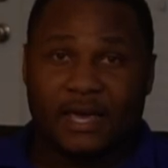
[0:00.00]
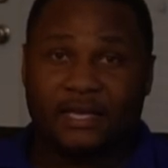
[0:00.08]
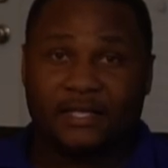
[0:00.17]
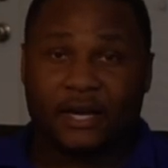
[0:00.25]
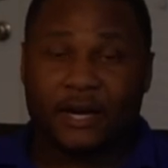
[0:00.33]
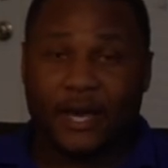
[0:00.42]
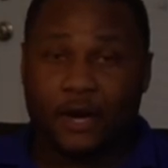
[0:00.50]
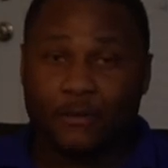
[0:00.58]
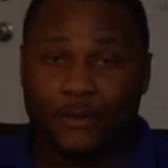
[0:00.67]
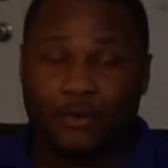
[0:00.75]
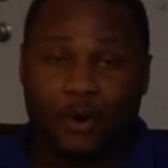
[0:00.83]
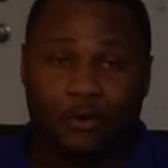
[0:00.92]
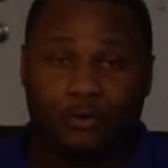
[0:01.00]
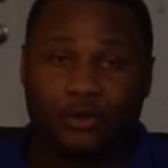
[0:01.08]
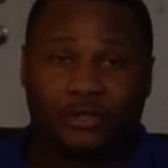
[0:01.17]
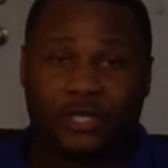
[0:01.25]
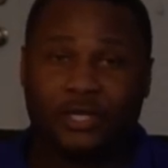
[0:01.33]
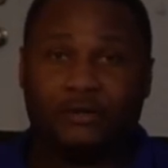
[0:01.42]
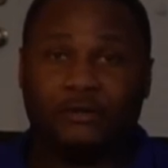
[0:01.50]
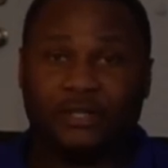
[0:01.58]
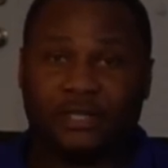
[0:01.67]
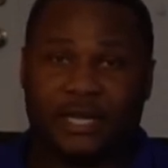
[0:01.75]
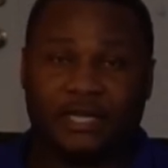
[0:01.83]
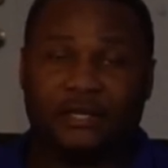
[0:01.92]
He's there to help you hone your
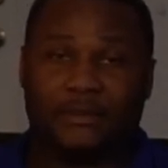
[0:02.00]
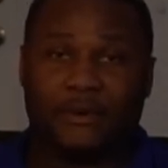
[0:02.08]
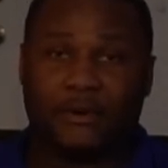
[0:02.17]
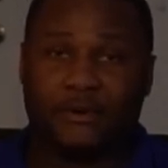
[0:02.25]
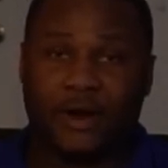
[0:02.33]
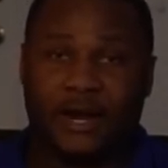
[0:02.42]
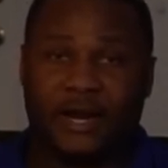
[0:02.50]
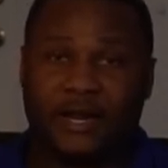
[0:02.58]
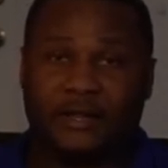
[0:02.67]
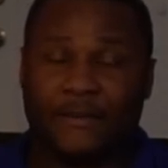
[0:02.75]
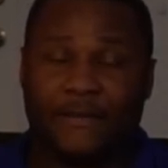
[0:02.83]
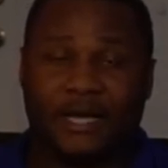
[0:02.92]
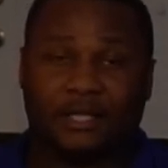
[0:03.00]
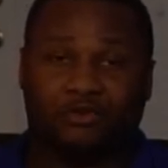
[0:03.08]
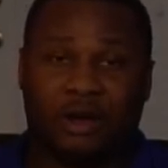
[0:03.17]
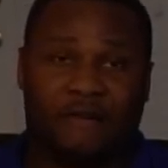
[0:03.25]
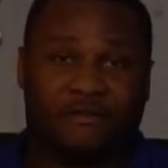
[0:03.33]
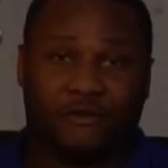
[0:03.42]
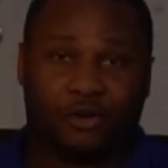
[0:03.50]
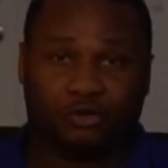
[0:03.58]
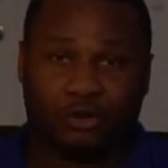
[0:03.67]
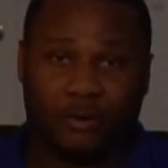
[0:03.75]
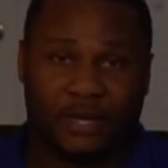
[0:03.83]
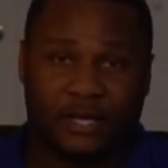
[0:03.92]
skills into creating the best draft of your
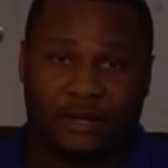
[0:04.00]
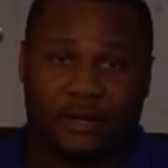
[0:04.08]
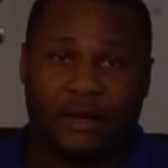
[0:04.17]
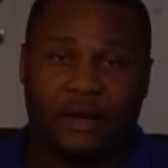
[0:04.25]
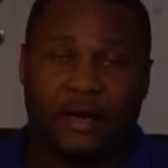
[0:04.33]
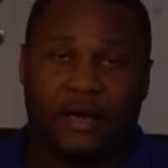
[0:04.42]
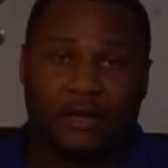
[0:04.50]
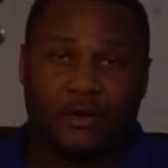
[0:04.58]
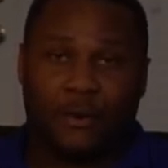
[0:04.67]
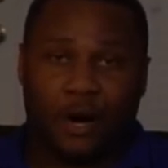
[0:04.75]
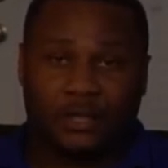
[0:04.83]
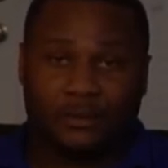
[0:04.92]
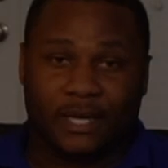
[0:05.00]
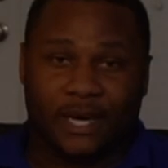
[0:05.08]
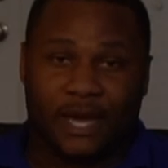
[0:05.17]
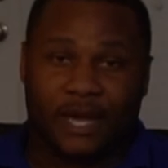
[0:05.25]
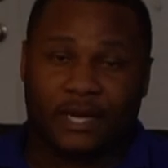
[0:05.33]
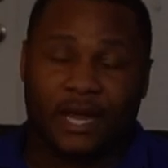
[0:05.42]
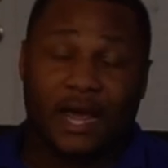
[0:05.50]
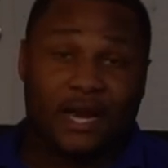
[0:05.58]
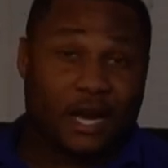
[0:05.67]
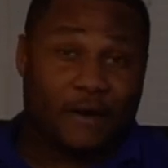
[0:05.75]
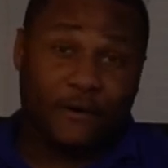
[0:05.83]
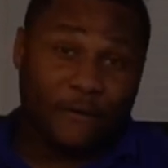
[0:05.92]
script that you possibly can.
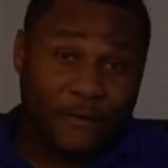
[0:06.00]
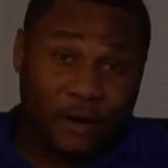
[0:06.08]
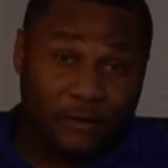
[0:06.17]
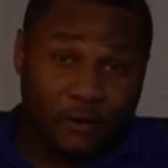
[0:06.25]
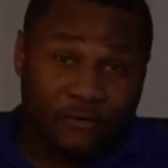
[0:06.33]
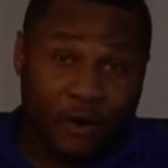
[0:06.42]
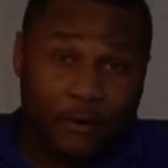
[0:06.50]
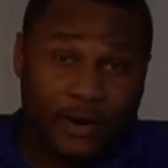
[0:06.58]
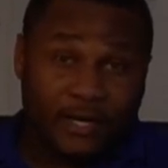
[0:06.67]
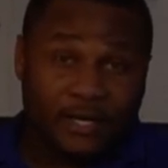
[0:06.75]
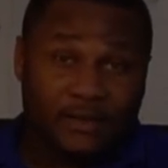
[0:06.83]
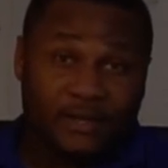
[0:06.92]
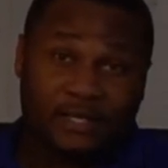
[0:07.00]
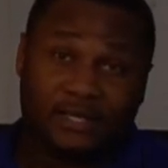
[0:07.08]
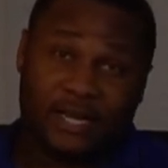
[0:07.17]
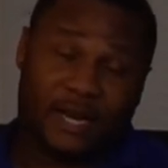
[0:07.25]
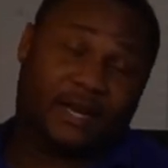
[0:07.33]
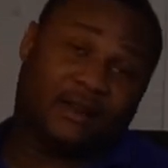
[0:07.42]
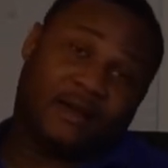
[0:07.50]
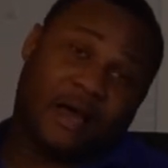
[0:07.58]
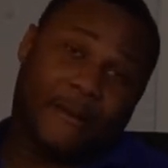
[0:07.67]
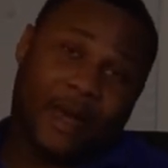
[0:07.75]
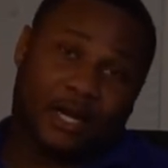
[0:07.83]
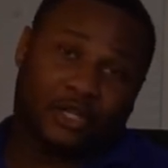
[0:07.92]
Now, if you feel you've already done this, then
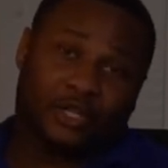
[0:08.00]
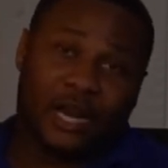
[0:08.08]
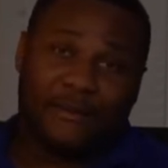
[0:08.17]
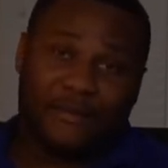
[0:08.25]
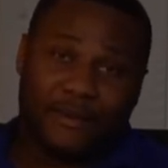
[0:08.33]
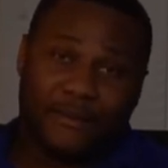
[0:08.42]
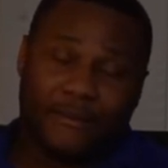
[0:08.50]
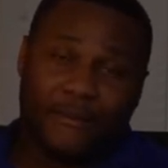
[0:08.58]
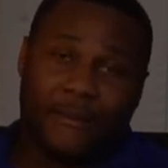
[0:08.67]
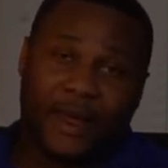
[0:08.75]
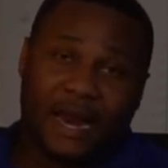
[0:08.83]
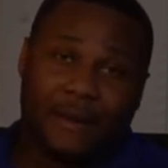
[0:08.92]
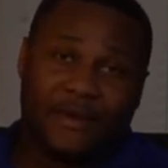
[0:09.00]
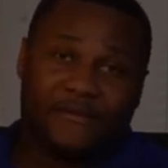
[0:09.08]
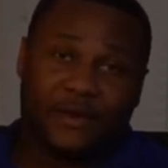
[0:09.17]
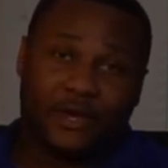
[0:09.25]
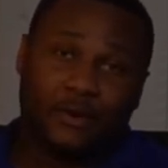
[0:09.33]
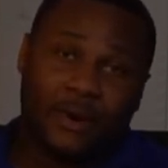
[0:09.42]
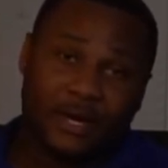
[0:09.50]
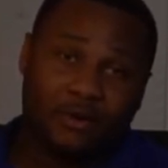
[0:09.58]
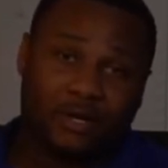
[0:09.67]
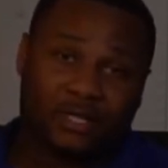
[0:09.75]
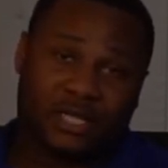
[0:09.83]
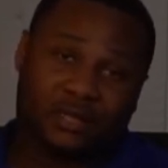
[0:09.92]
a manager might may not be for you, and you
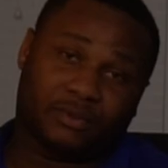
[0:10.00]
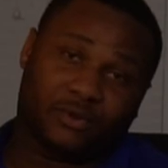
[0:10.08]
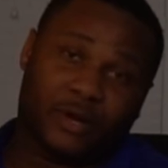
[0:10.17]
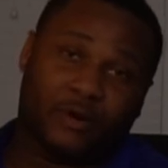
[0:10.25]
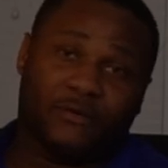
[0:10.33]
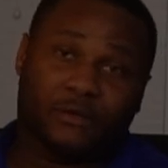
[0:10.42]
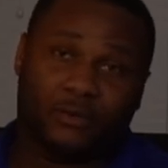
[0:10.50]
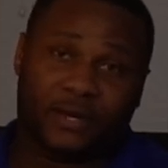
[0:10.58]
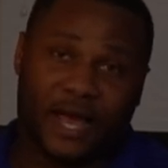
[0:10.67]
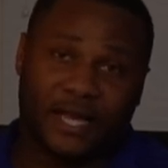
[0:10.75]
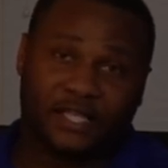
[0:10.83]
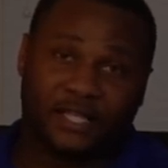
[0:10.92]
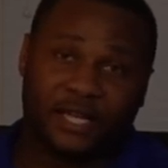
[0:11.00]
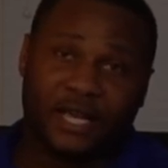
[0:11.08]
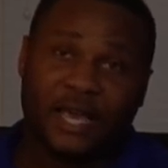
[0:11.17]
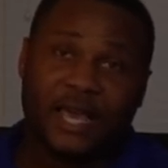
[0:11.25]
can skip straight over to an agent.